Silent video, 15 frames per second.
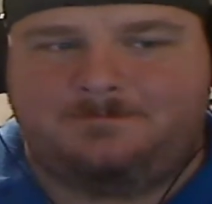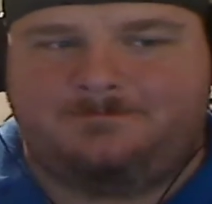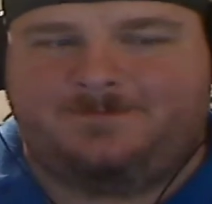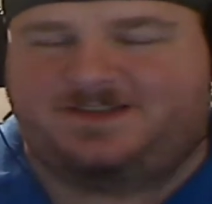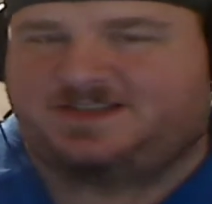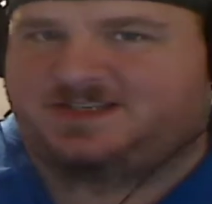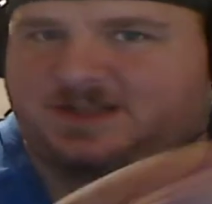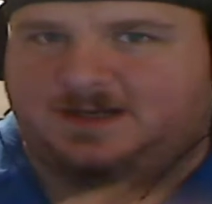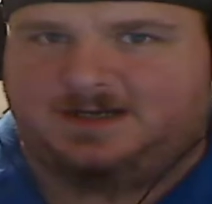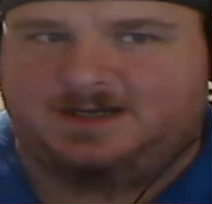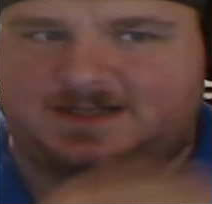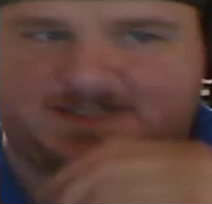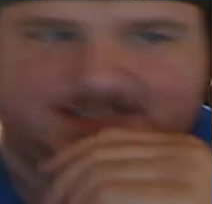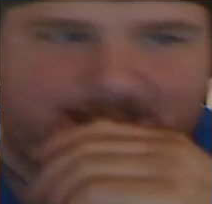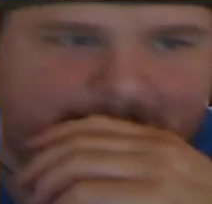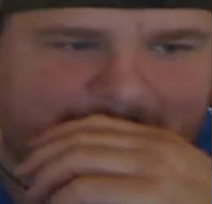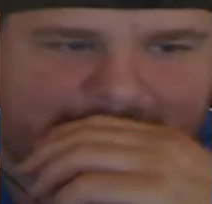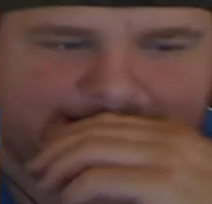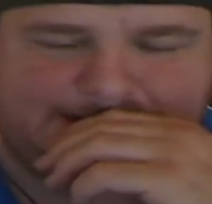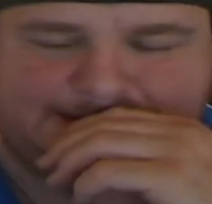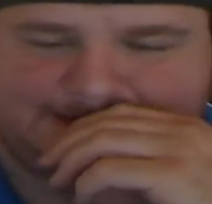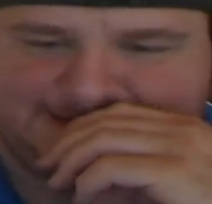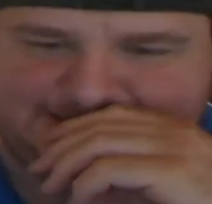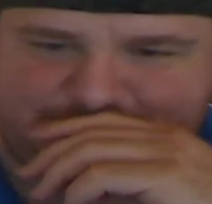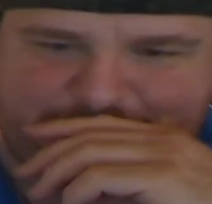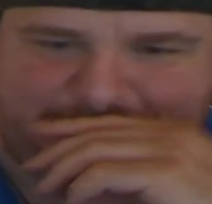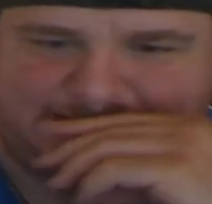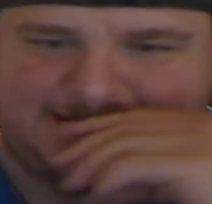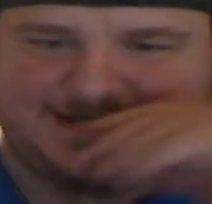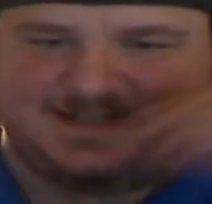the songs that he does
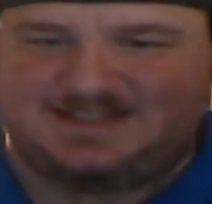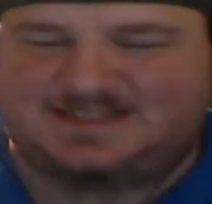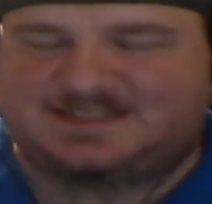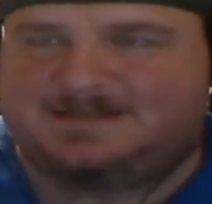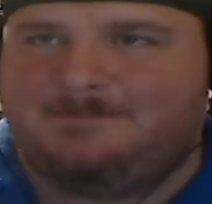because